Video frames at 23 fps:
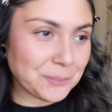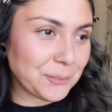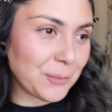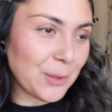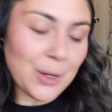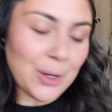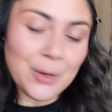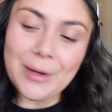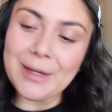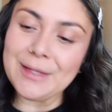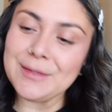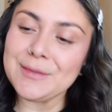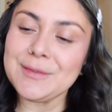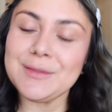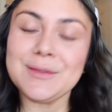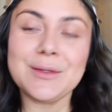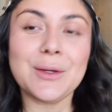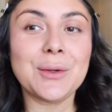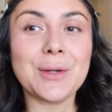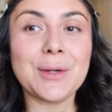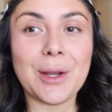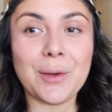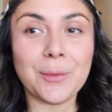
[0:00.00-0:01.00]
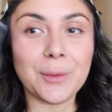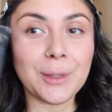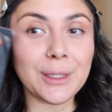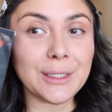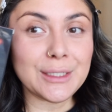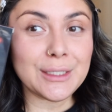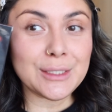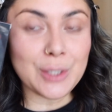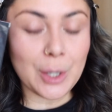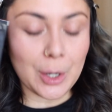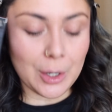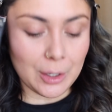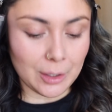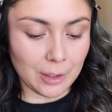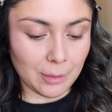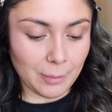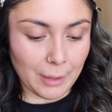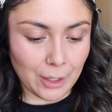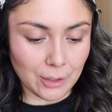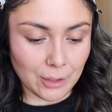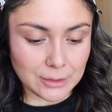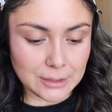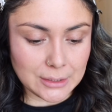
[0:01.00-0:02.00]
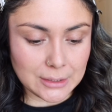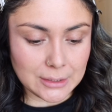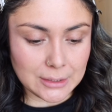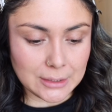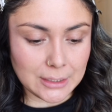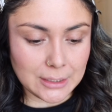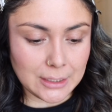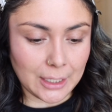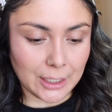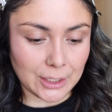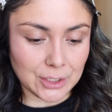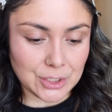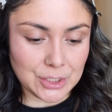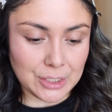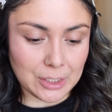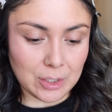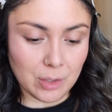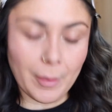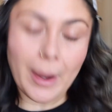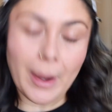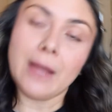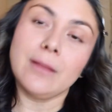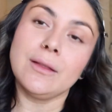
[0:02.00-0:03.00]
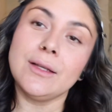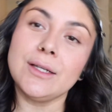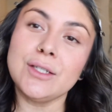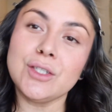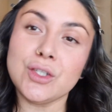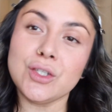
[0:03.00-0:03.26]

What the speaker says: All right, so now we're going to talk about the eyeshadow palette.